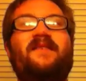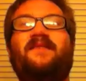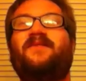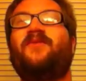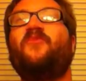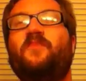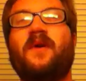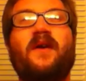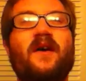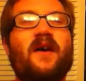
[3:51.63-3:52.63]

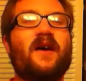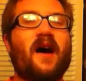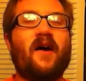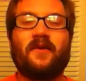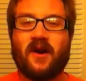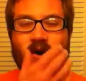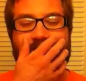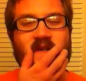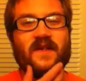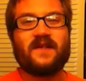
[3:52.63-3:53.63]
stupid. I don't know.
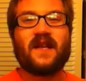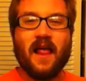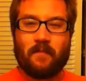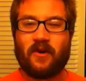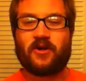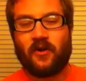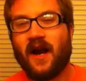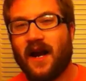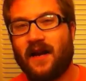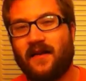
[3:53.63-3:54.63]
He's not
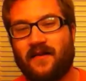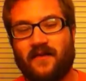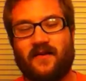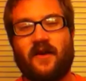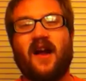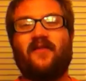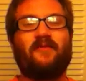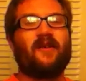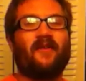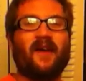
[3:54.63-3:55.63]
portrayed. I don't
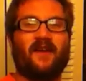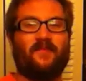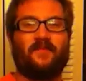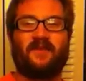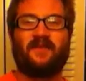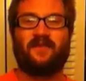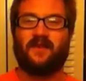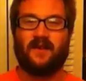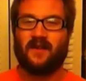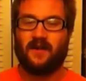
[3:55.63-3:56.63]
really like him.
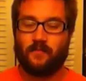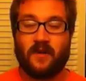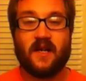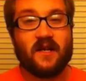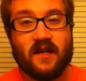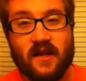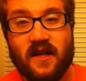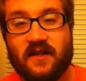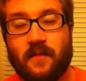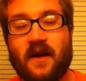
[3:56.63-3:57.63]
But he did
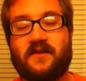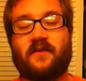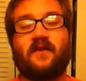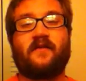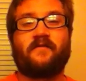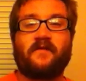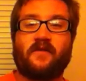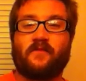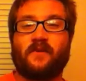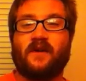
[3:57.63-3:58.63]
kick some ass later in the
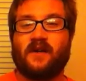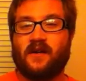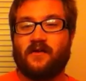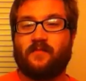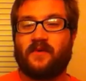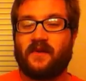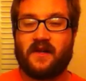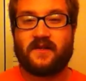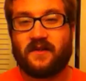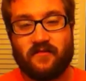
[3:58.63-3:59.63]
film. But
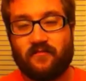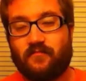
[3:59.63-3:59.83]
that's